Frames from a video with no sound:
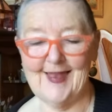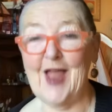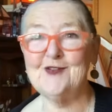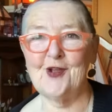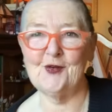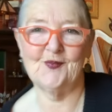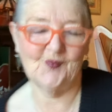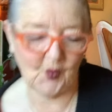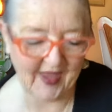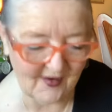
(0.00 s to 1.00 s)
no,
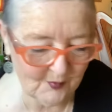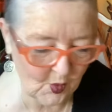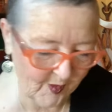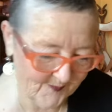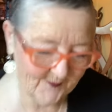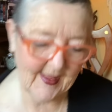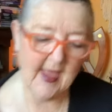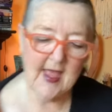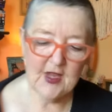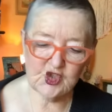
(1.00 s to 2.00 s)
we have more.
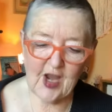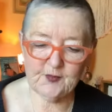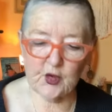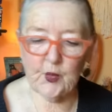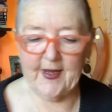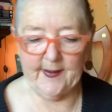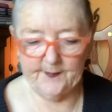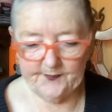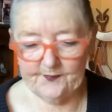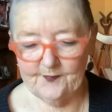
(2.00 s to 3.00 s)
Chapter 3,
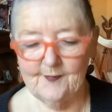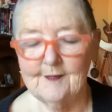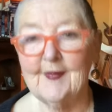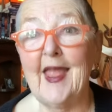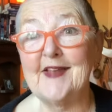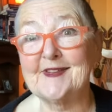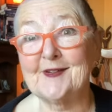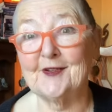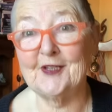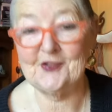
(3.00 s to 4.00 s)

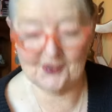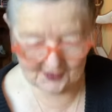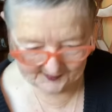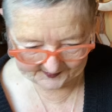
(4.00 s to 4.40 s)
Escalation.